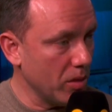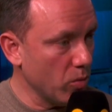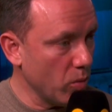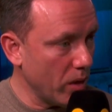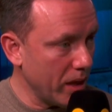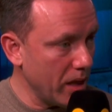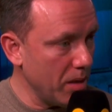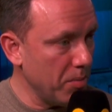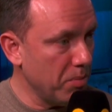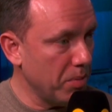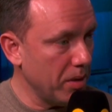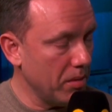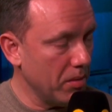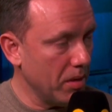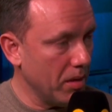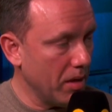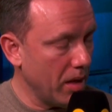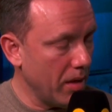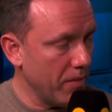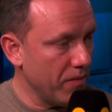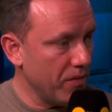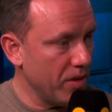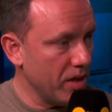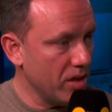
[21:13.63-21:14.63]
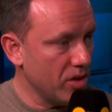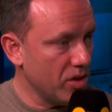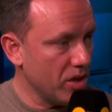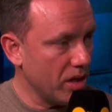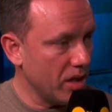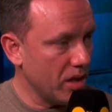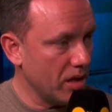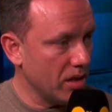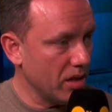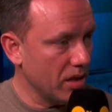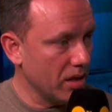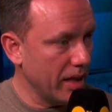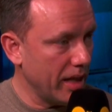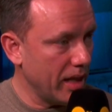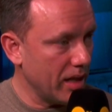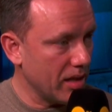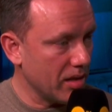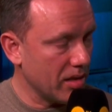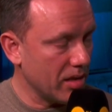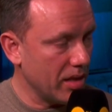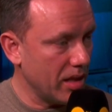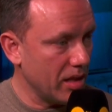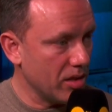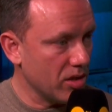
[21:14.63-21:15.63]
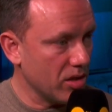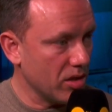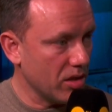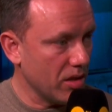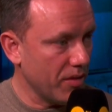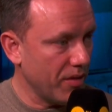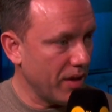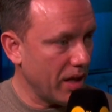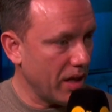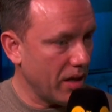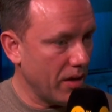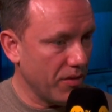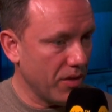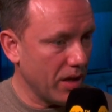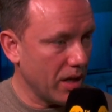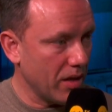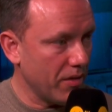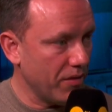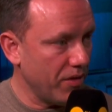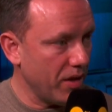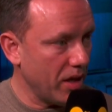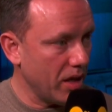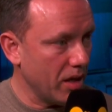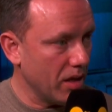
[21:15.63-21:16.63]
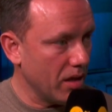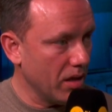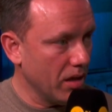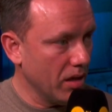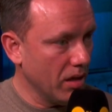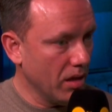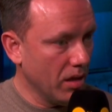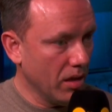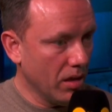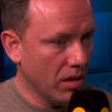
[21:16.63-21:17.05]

And when he beat MVG in the later stages of that event,